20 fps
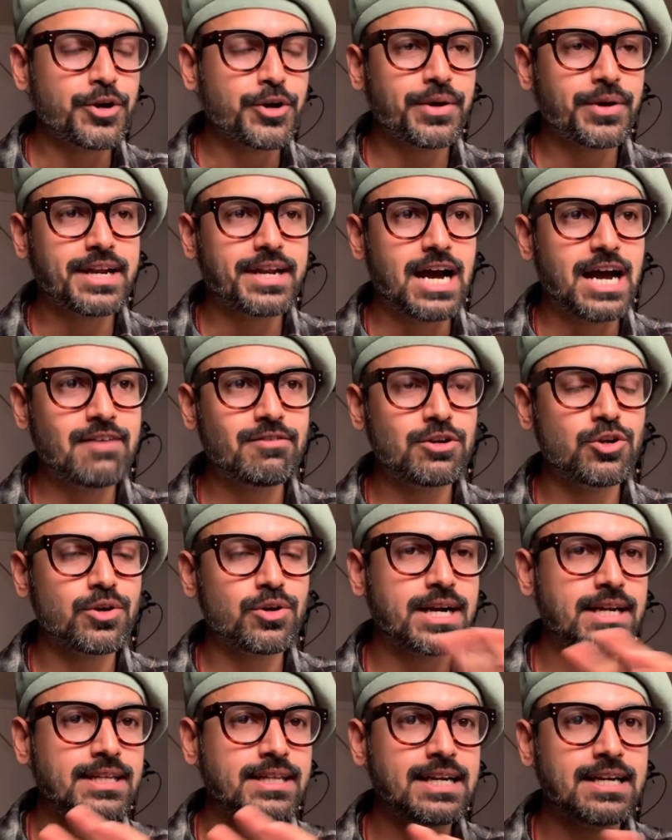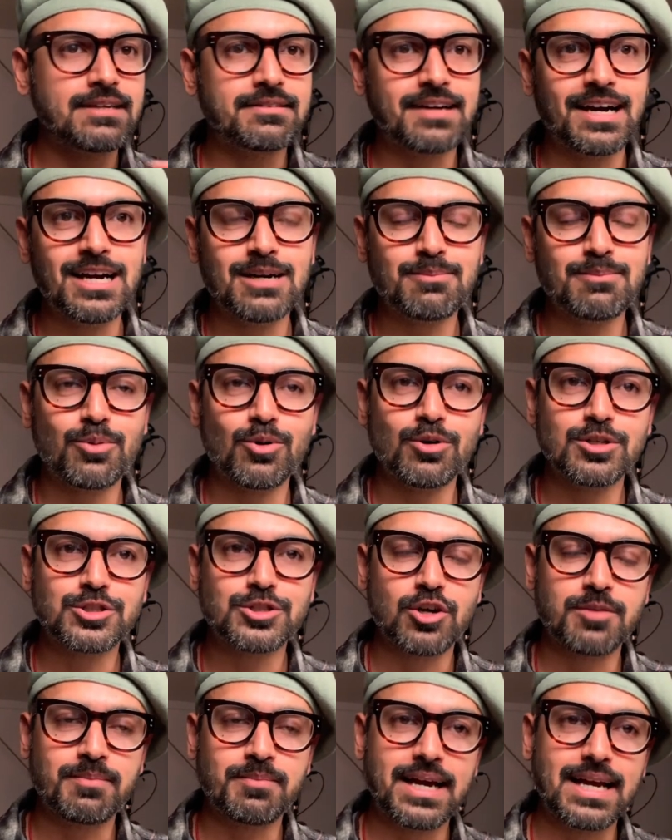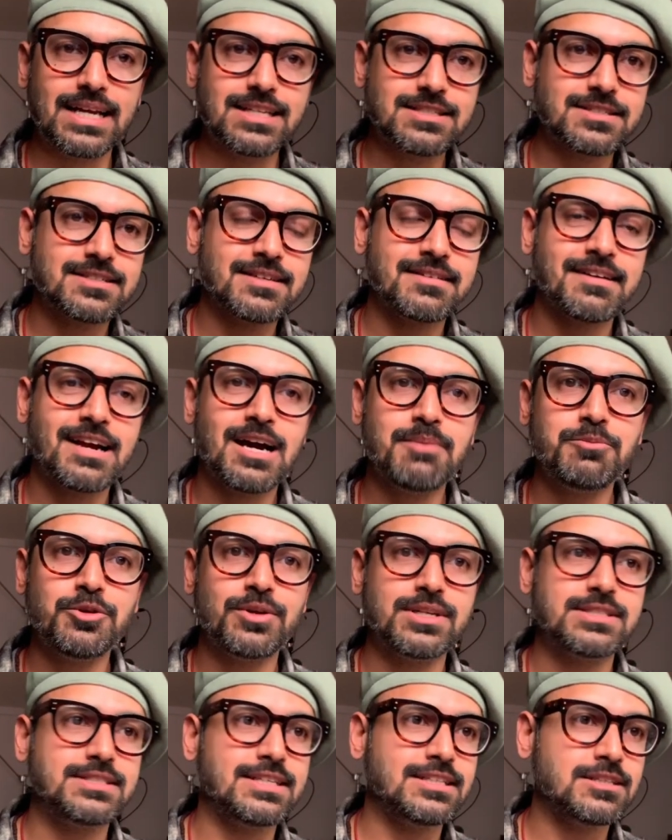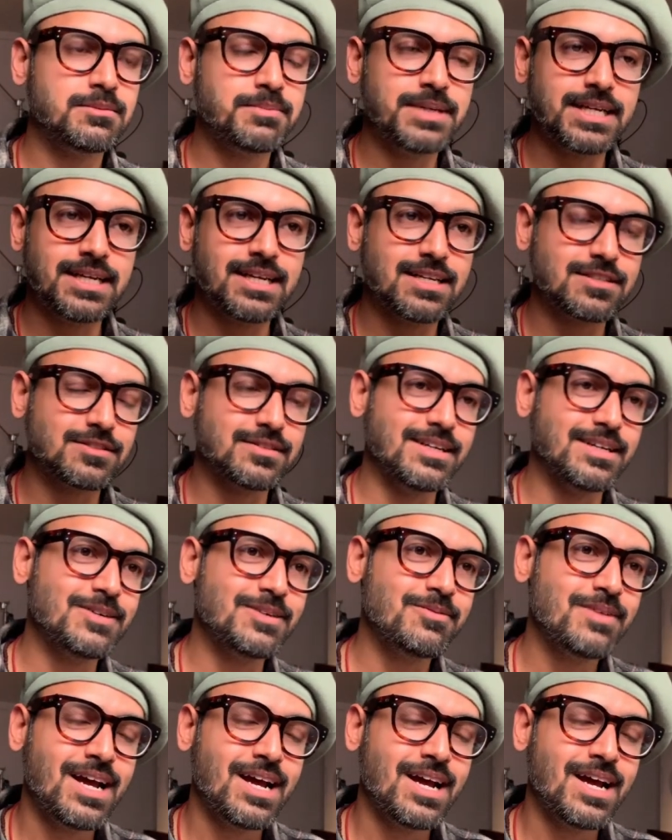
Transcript: you can have a look at the entire post on my Instagram. You can see the BTS there.